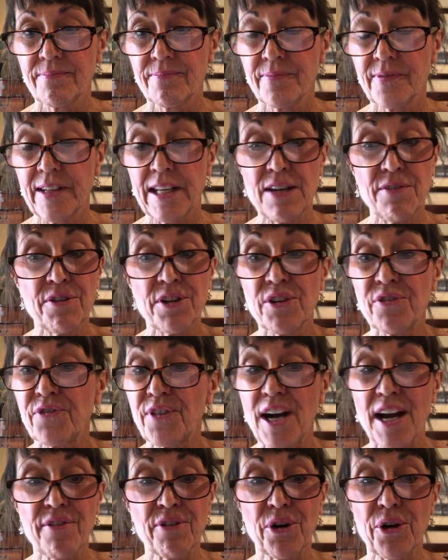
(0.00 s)
Even if
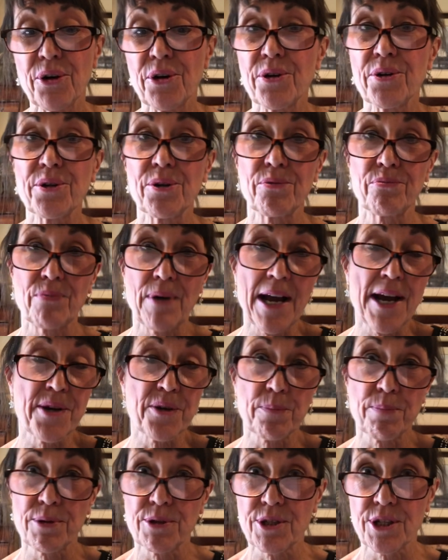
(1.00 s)
I've heard or read a
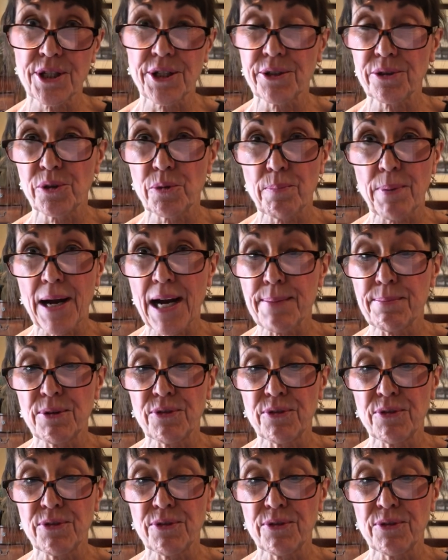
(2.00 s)
particular Bible